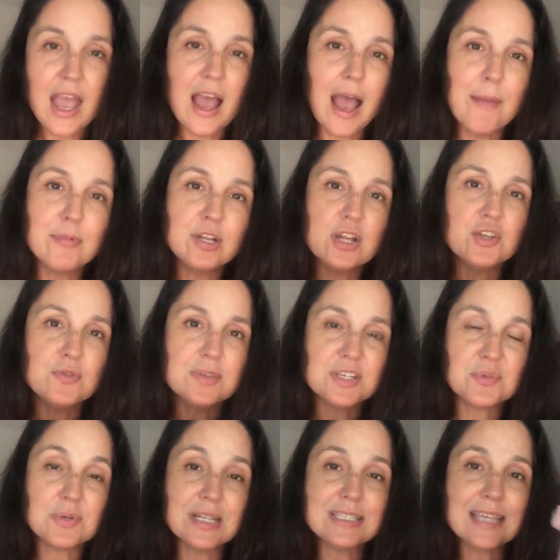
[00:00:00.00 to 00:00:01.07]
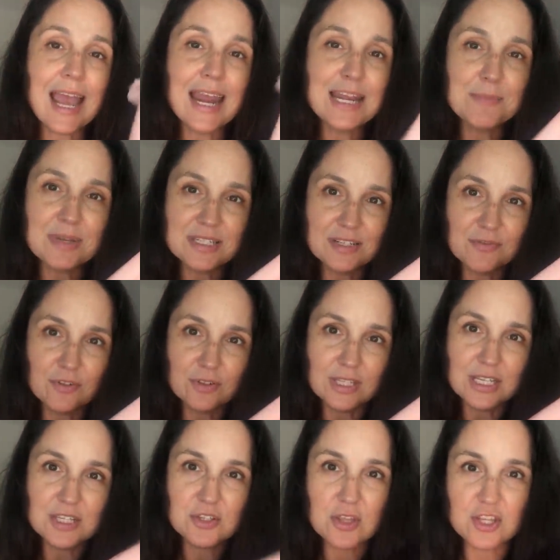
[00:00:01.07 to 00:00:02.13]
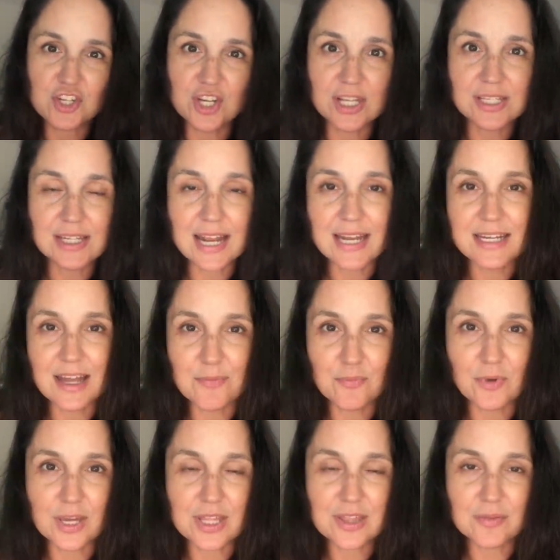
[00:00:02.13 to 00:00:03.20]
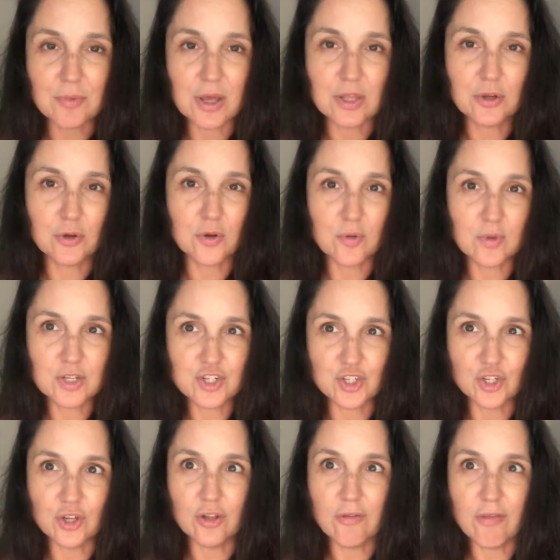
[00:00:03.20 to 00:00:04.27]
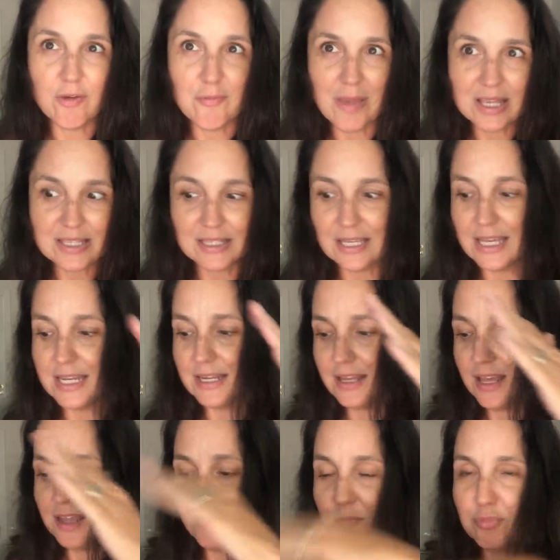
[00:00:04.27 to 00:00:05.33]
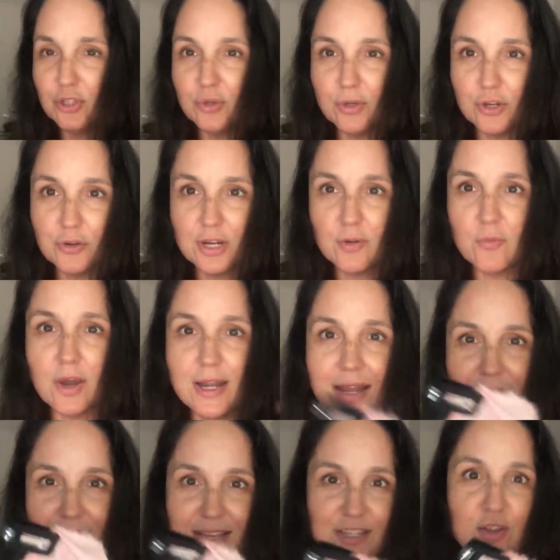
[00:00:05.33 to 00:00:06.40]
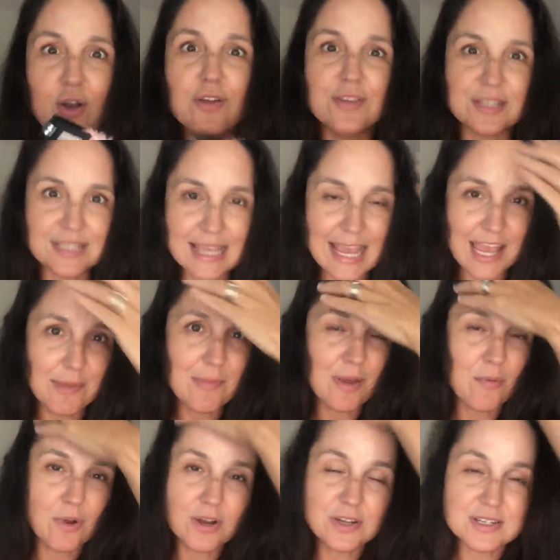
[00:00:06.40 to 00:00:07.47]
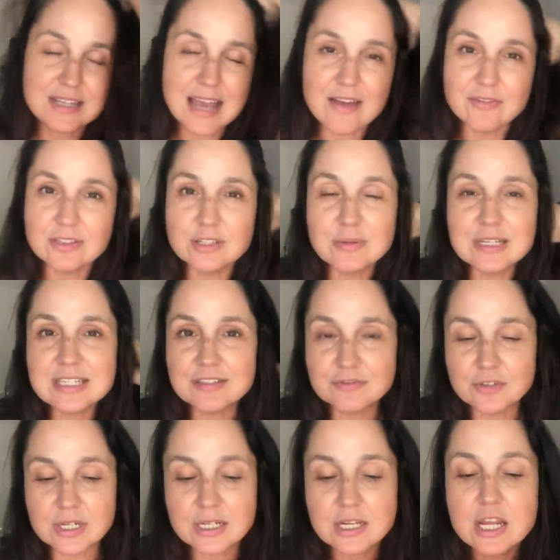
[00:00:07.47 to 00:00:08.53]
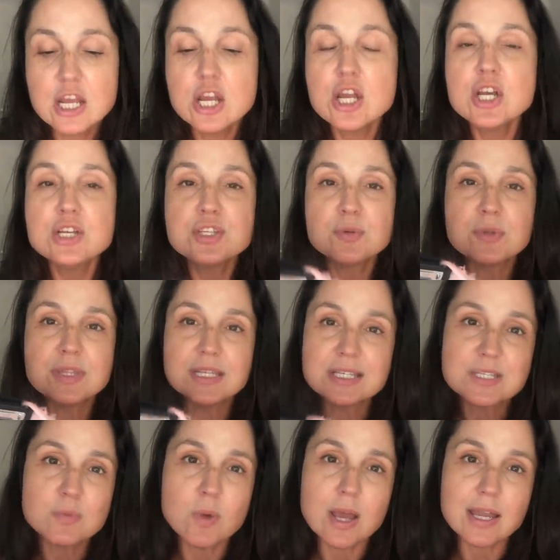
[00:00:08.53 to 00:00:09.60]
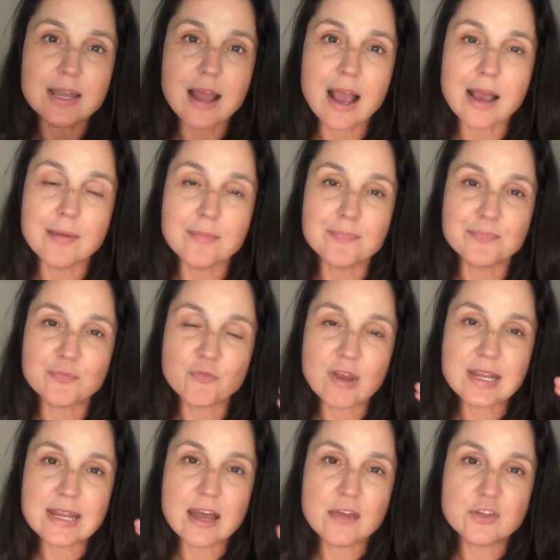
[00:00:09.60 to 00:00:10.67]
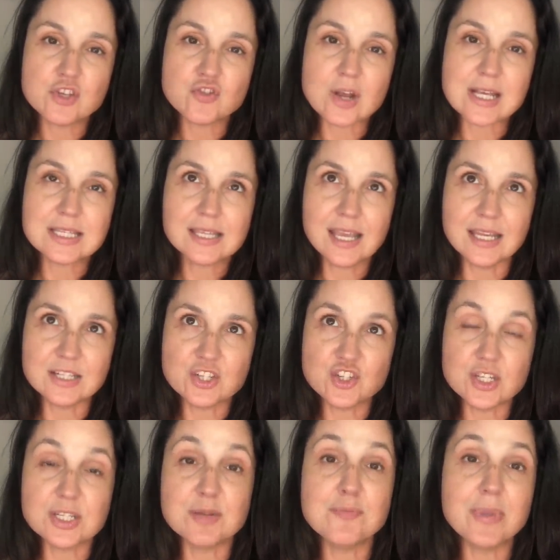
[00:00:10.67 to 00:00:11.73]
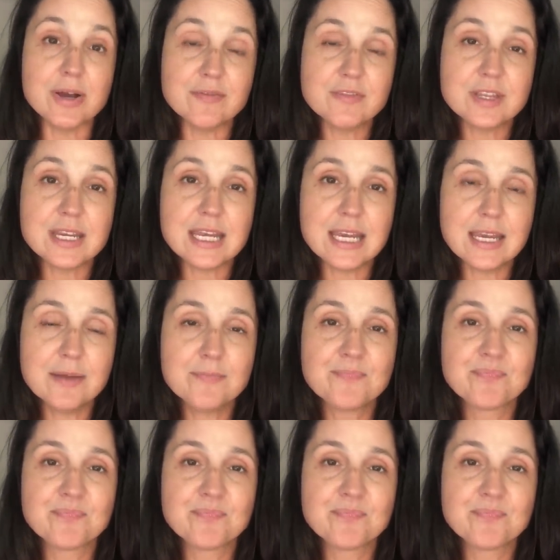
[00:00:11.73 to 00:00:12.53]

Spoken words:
I'm gonna do this one a tiny bit differently so that she doesn't end up with, well, her original, the muslin, the blue and green one, and this all the same. I want it to have a little bit different. So with this one, right now the dress hits just above the knee.